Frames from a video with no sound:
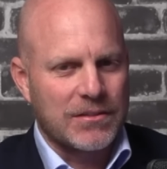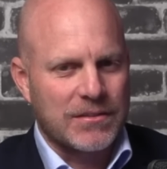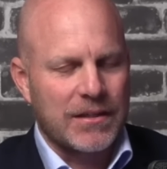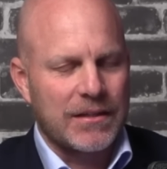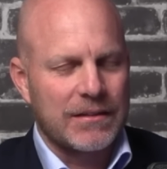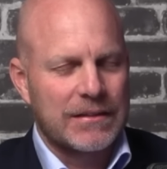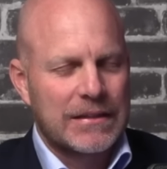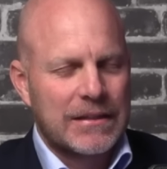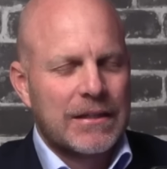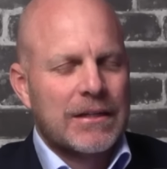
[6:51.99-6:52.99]
say,
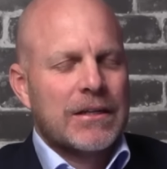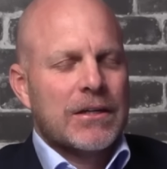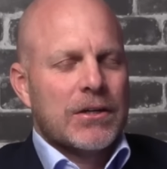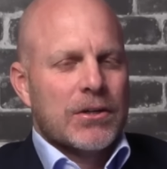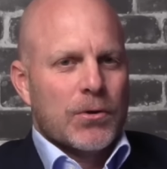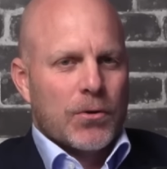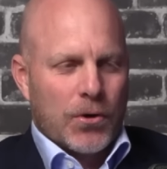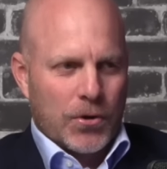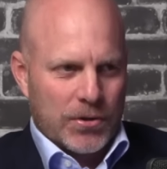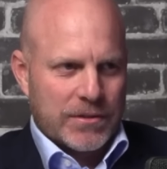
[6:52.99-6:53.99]

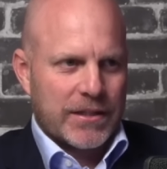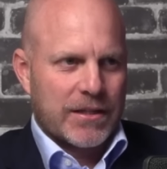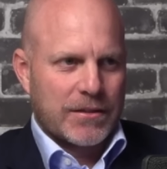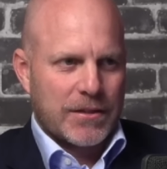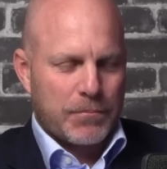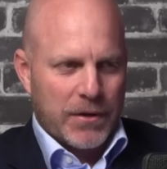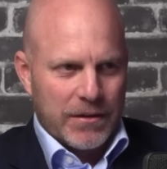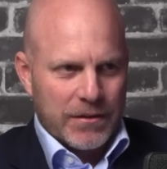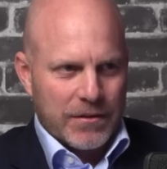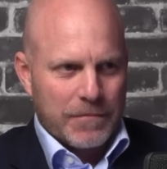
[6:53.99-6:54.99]
take a deep breath.